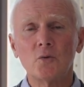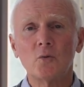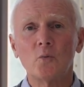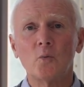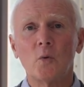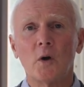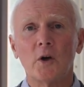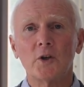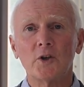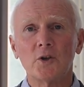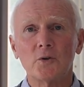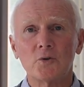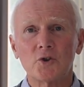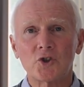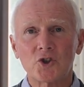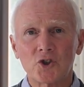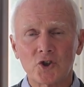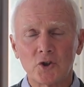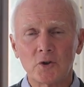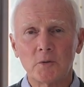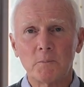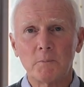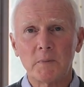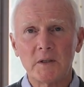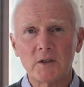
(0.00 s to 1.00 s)
what you
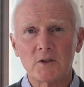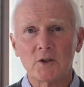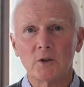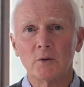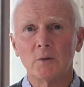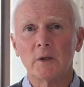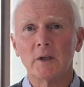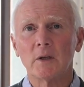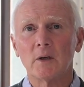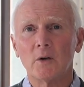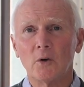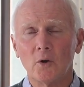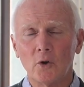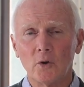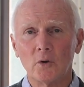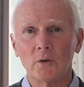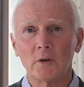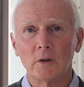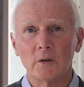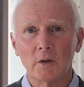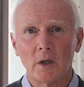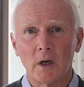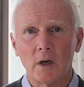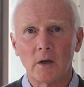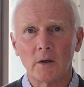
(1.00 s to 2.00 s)
should be doing all
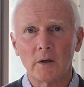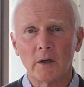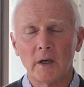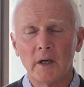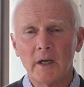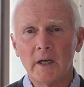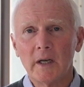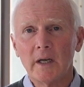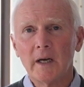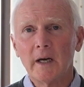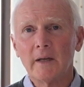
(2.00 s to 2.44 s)
along,